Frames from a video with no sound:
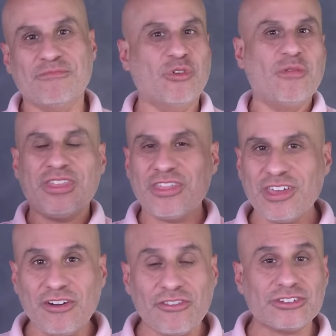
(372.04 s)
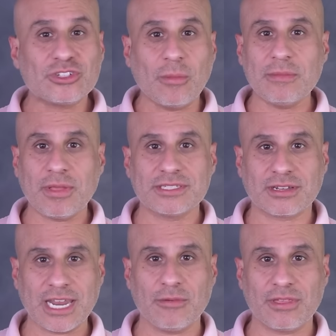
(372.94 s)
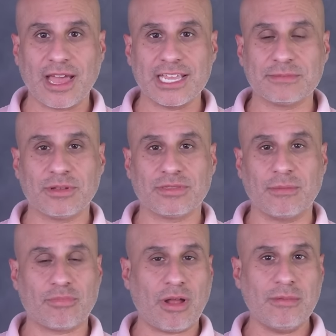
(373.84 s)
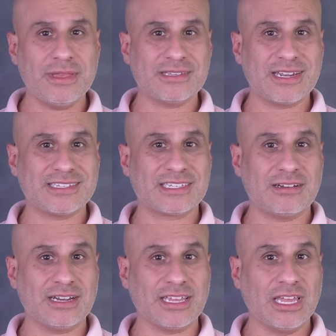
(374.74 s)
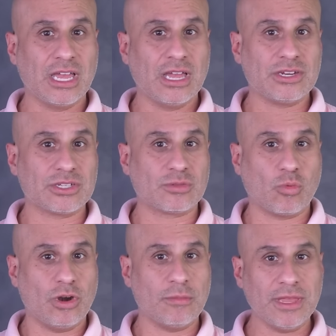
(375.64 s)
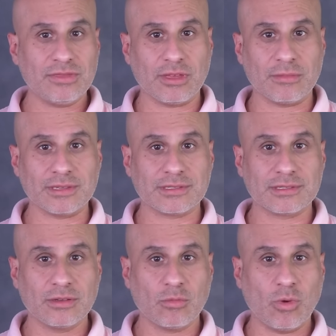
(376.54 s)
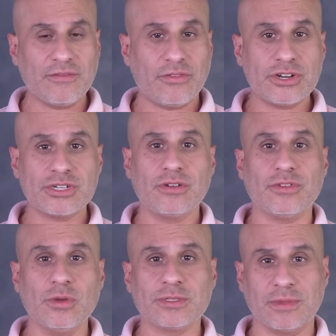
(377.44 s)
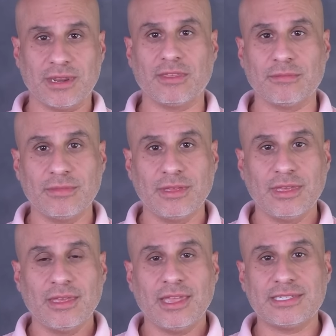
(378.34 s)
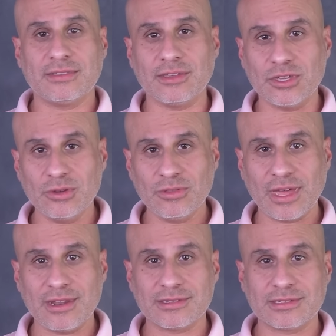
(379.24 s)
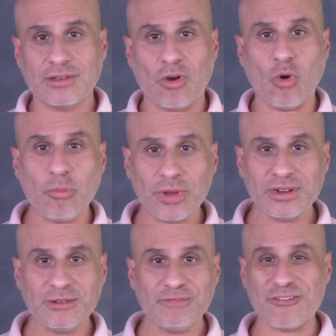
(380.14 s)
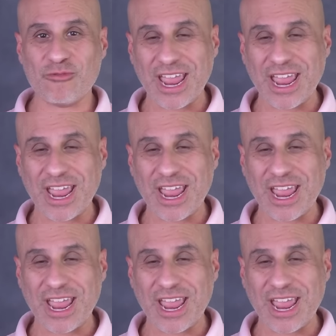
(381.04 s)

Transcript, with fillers: movie theater. There's so many places to connect with guys. But the problem isn't necessarily just where to meet them is what version of you is meeting them. Is it the you that is open and